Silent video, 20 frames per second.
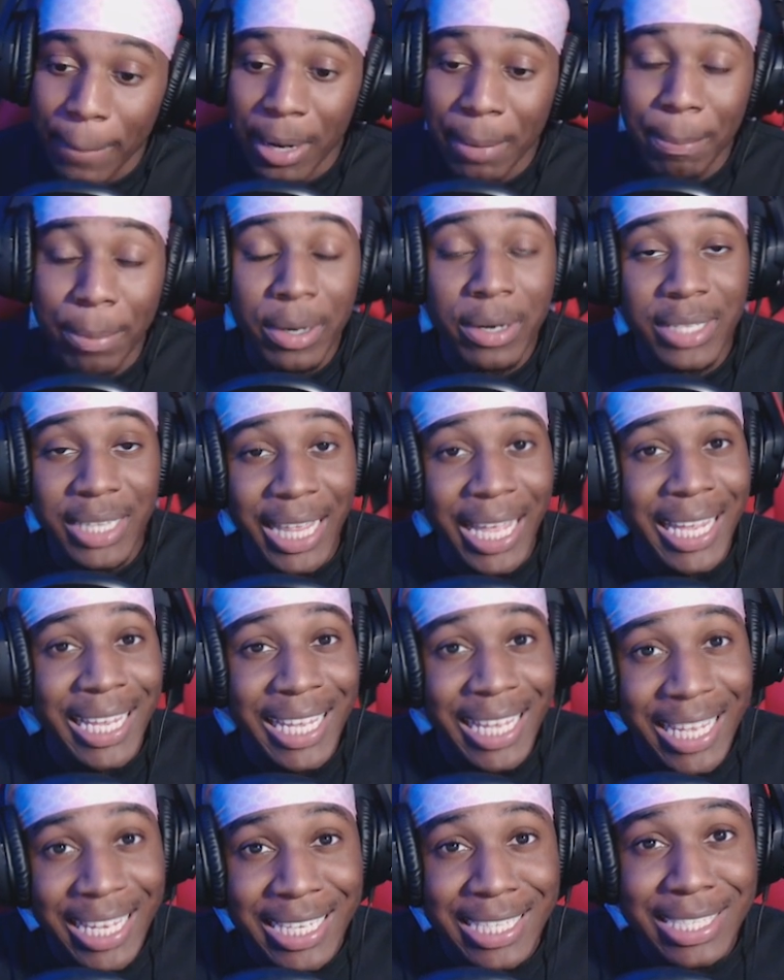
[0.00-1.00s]
My birthday
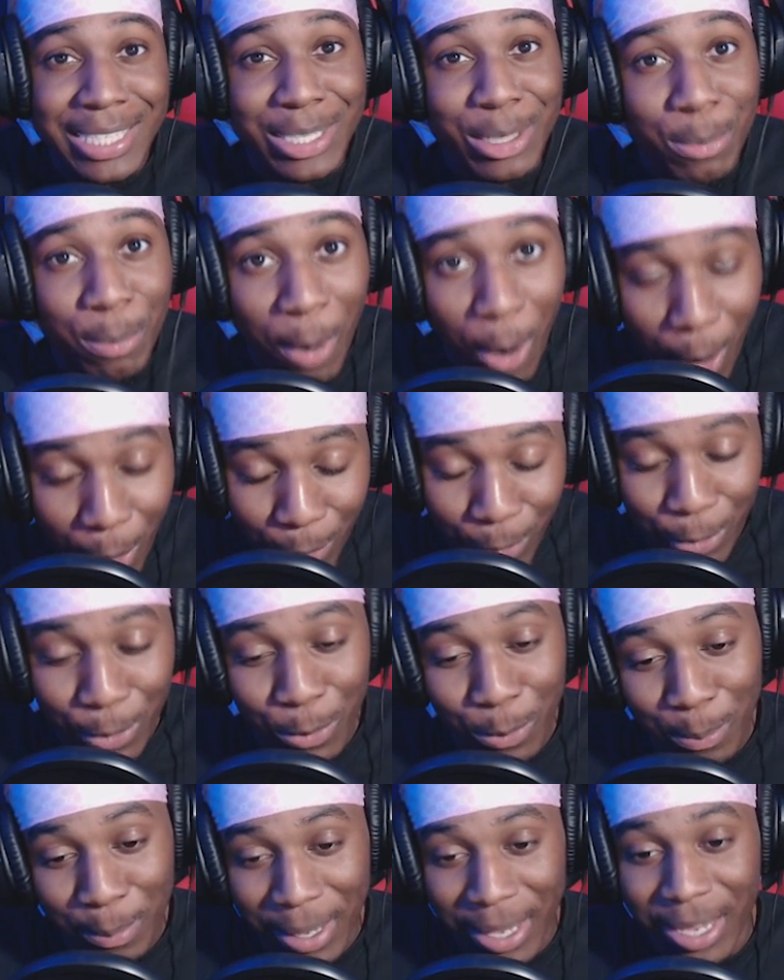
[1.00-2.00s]
is
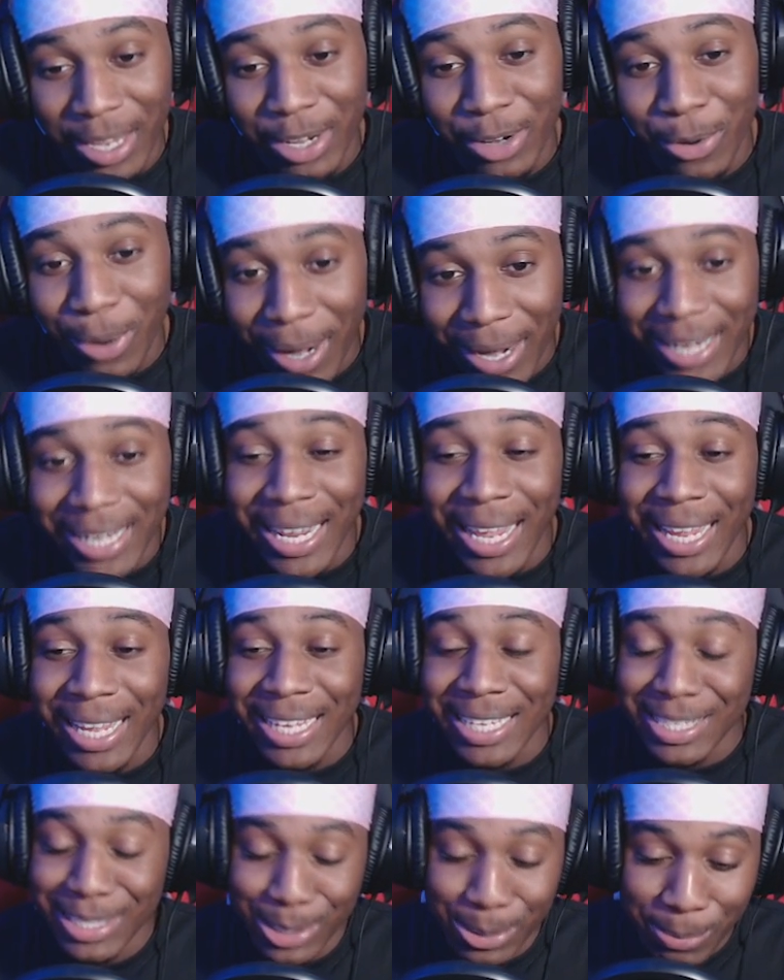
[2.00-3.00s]
tomorrow, man. Cray
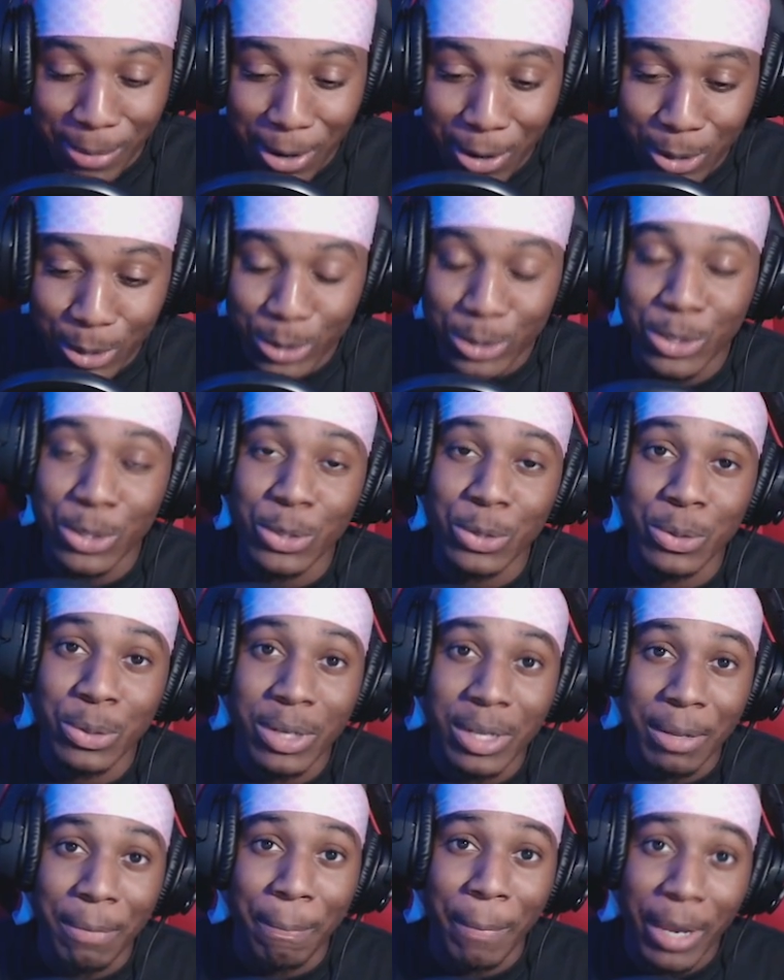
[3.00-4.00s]
Day is tomorrow, so
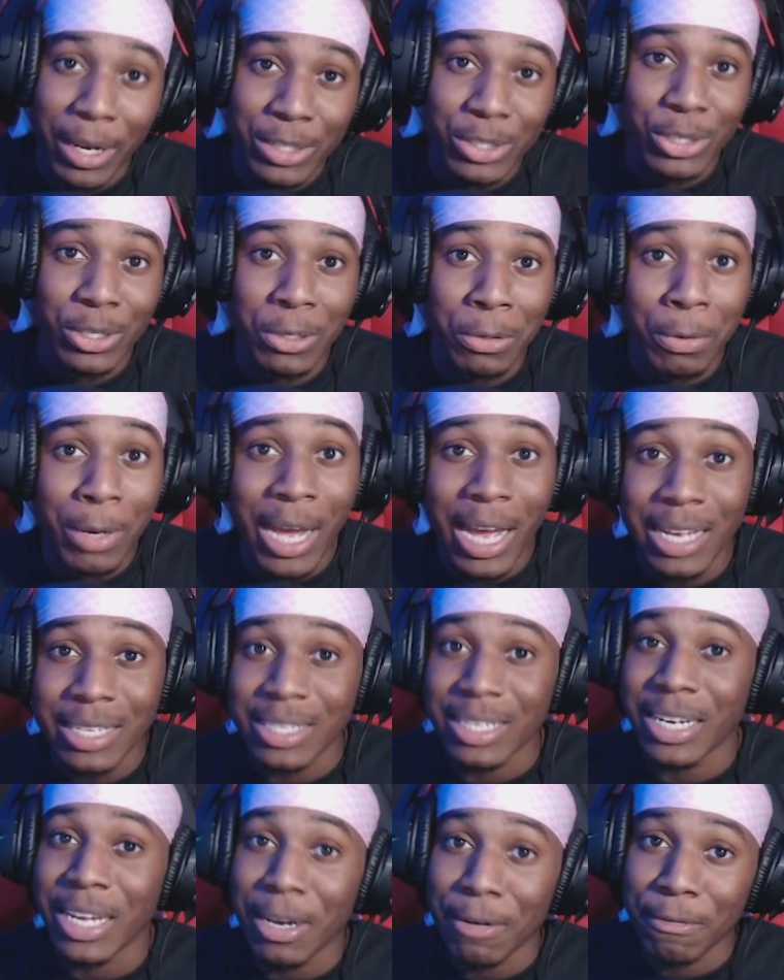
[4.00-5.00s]
make sure you
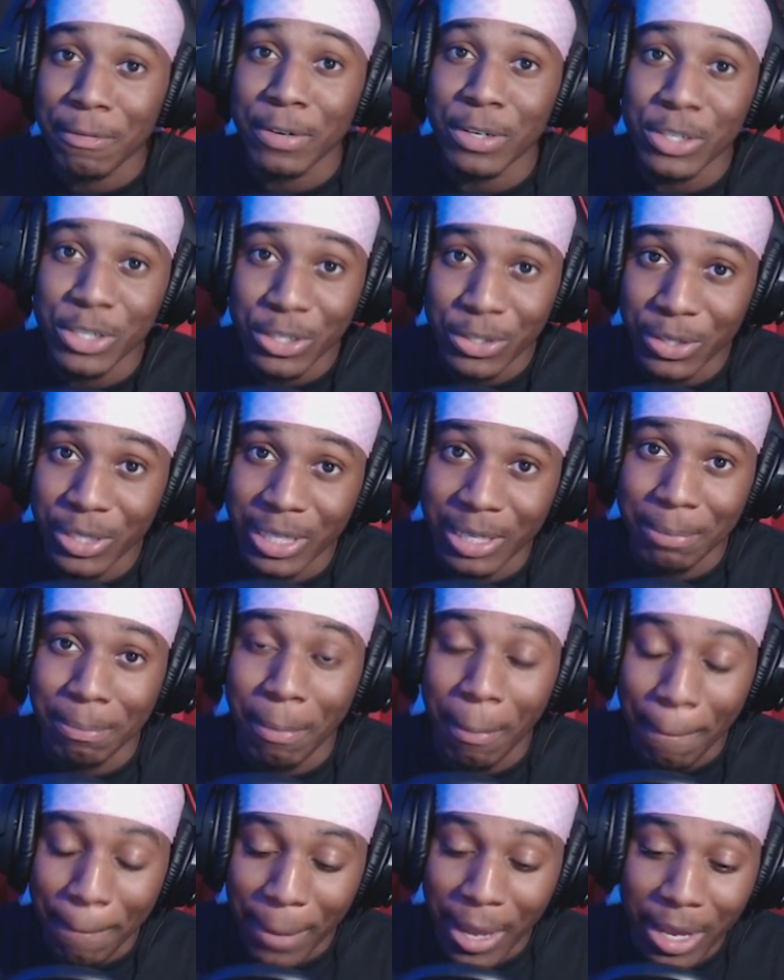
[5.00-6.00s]
guys are there for the
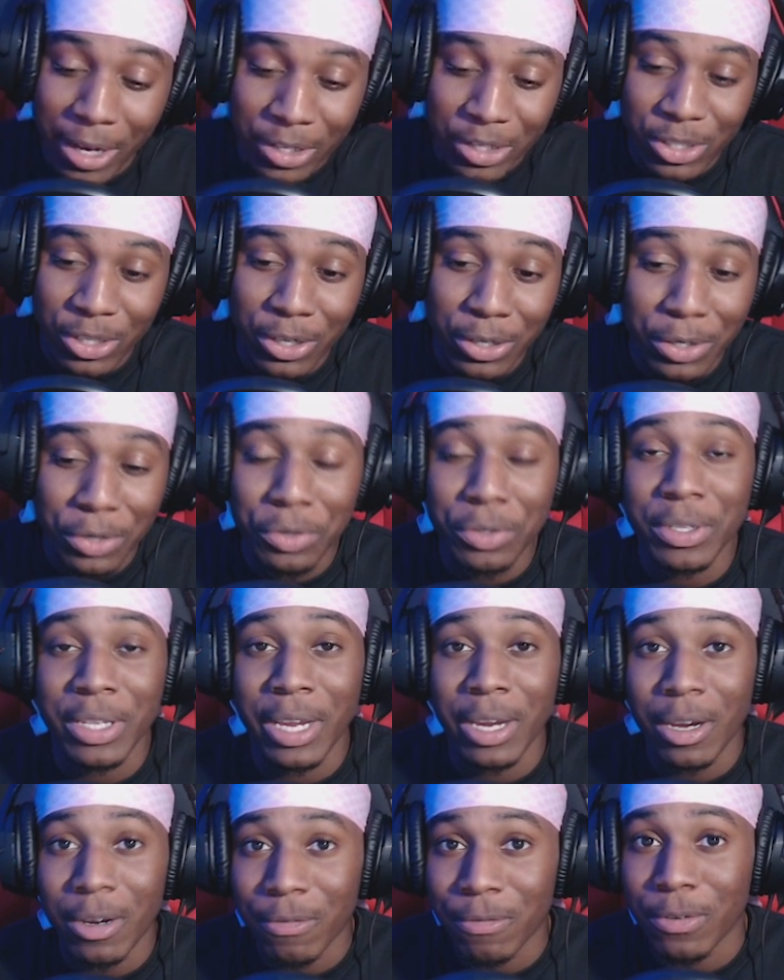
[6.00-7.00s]
stream. Make sure you're
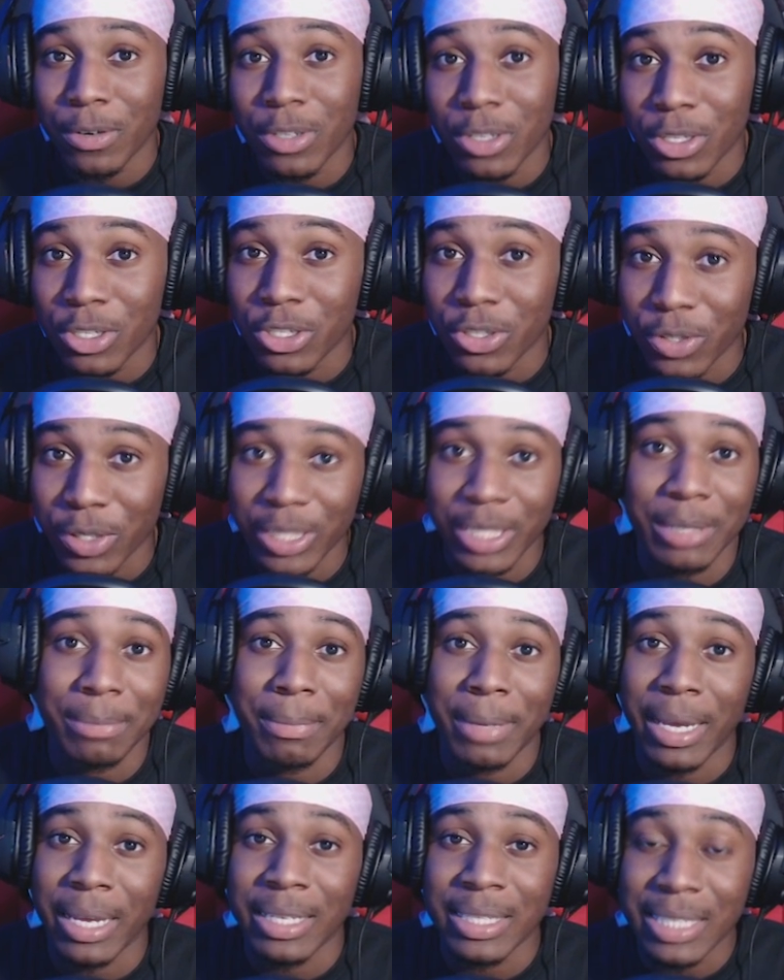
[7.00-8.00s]
there for the
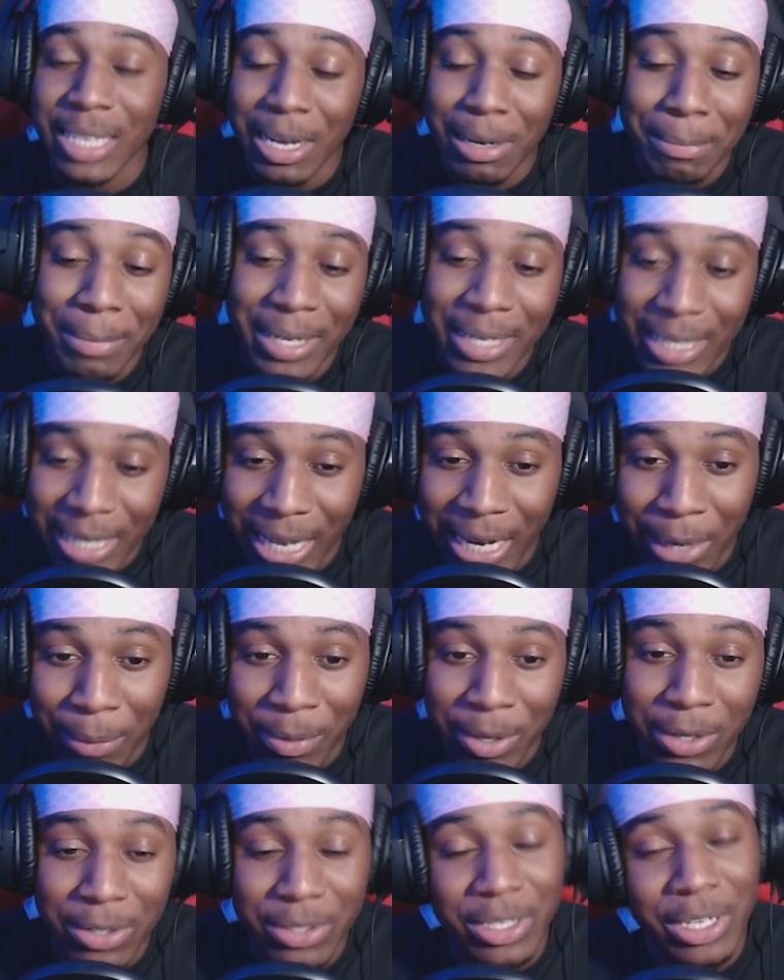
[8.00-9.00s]
stream, man. It's gonna be lit.
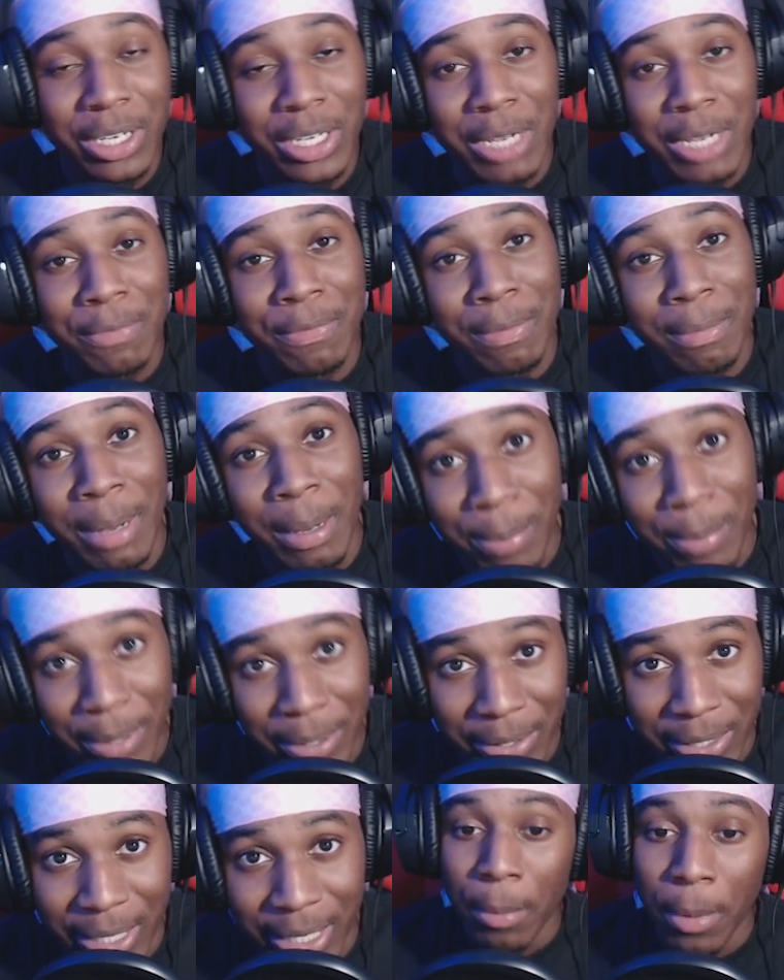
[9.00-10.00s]
We're gonna turn up for my
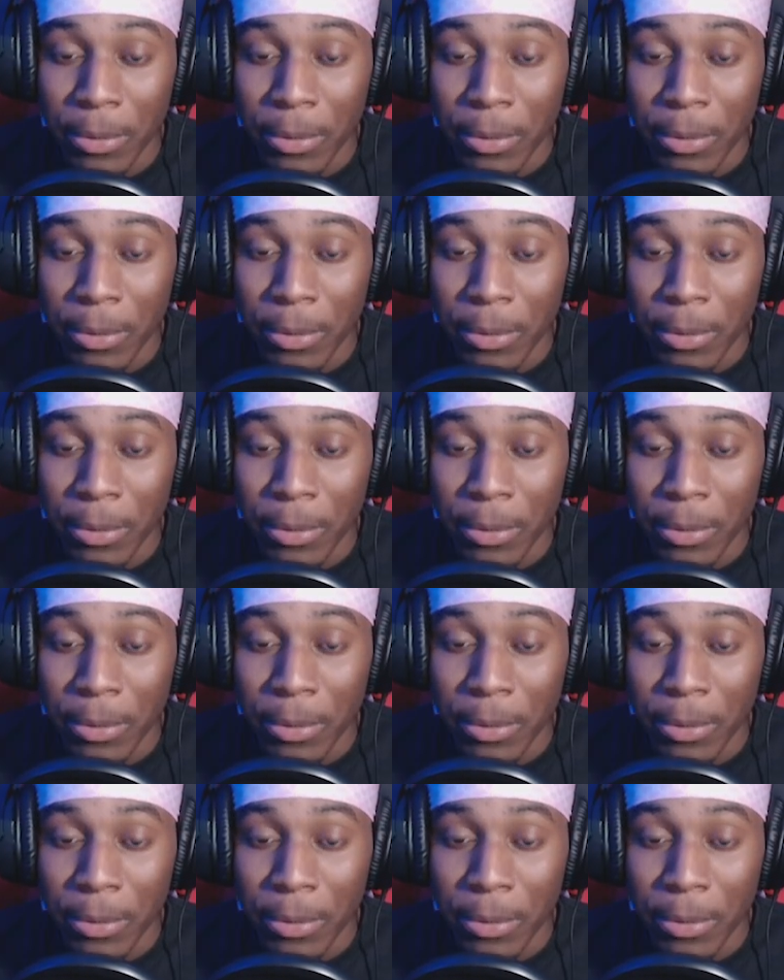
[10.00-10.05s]
birthday.